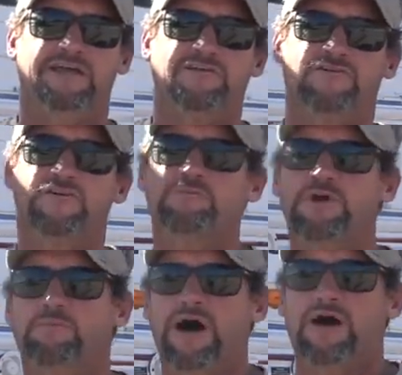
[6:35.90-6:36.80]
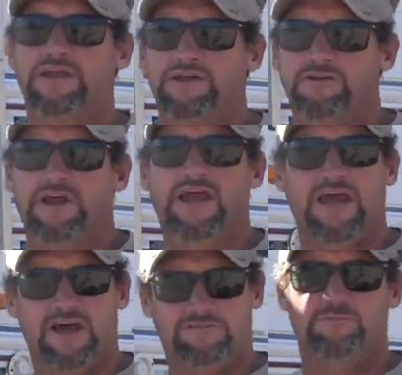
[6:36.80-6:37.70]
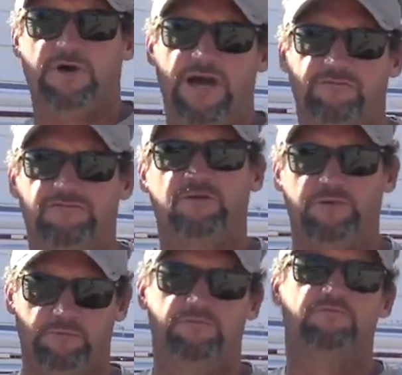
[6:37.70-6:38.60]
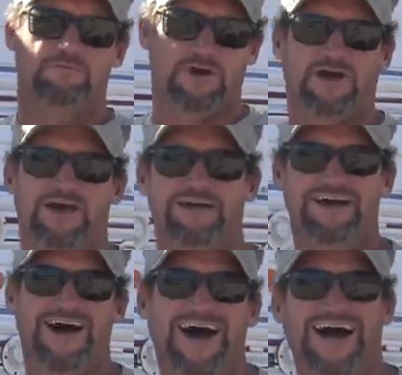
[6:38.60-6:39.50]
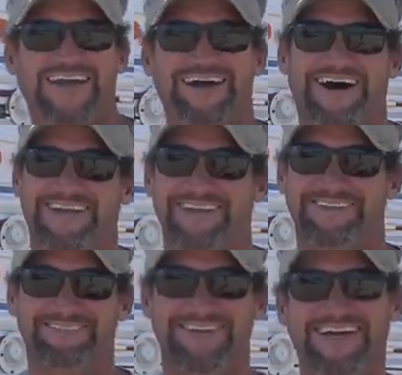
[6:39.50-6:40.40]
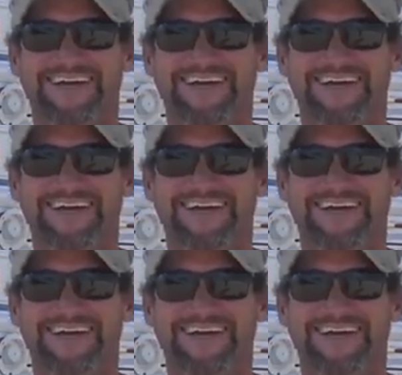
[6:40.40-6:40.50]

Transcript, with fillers: it took me about 1.5 years to buy it from him, but I got him.